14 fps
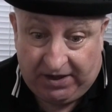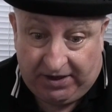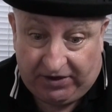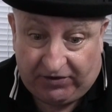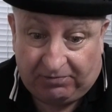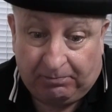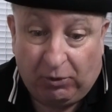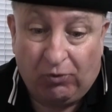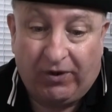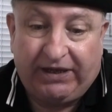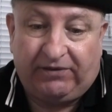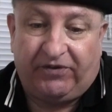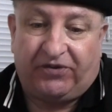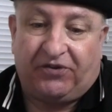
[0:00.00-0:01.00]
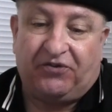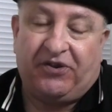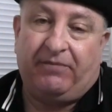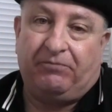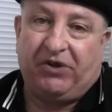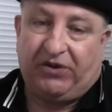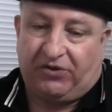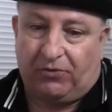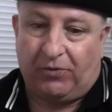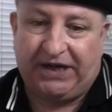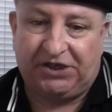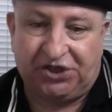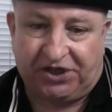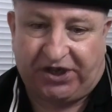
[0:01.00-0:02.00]
It's pointless attempting to
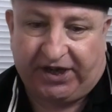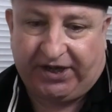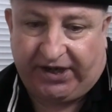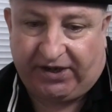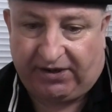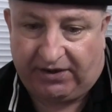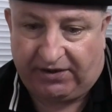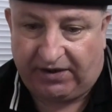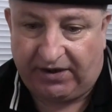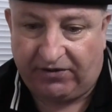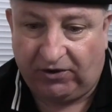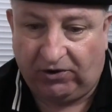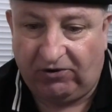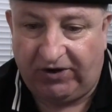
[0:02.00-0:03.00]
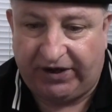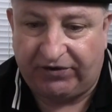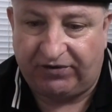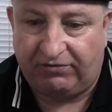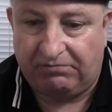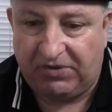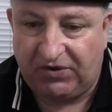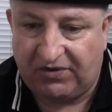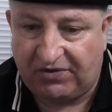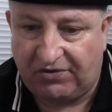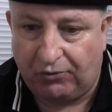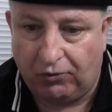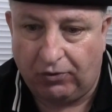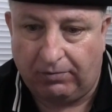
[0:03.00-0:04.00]
educate the likes of Miss
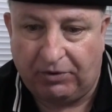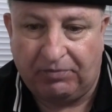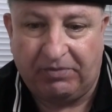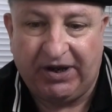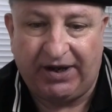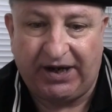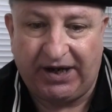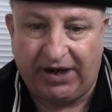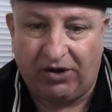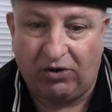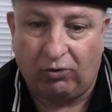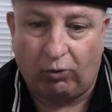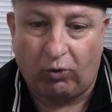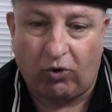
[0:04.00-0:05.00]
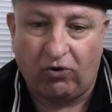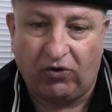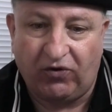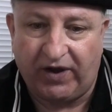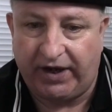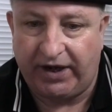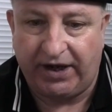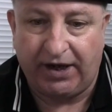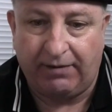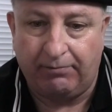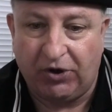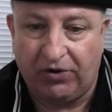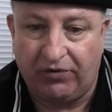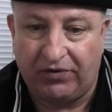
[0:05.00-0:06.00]
Thorpe about how wrong they are,
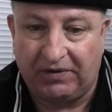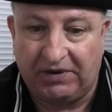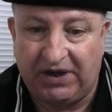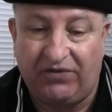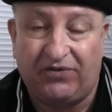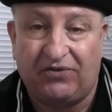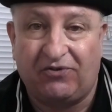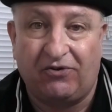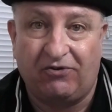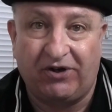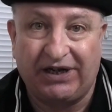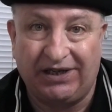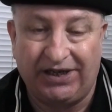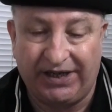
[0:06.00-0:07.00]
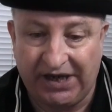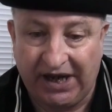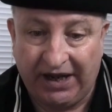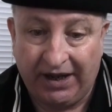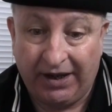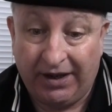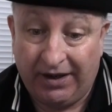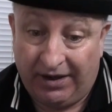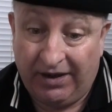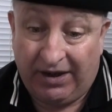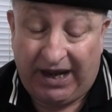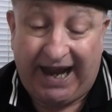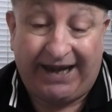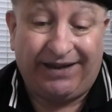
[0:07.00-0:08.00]
both historically
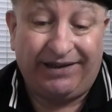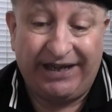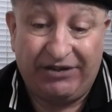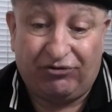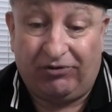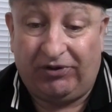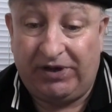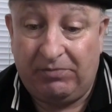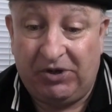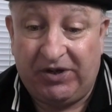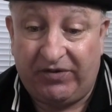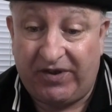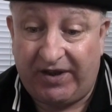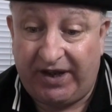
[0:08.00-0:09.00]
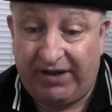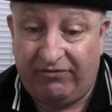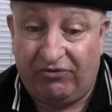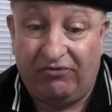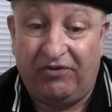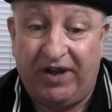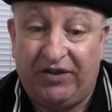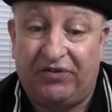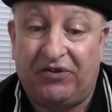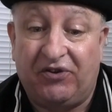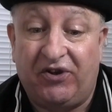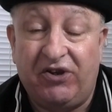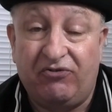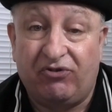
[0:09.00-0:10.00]
and literally, because they have a
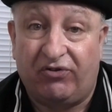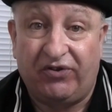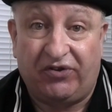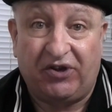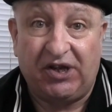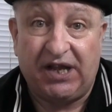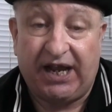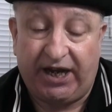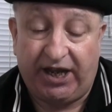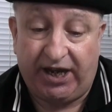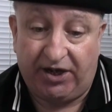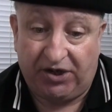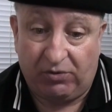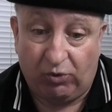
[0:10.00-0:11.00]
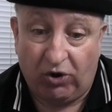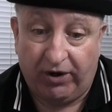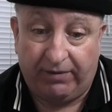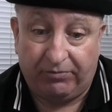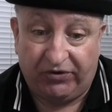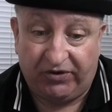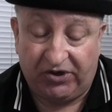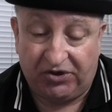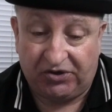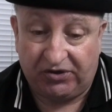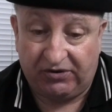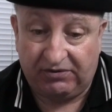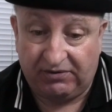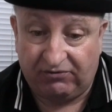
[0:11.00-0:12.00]
vested interest in that anti-white position.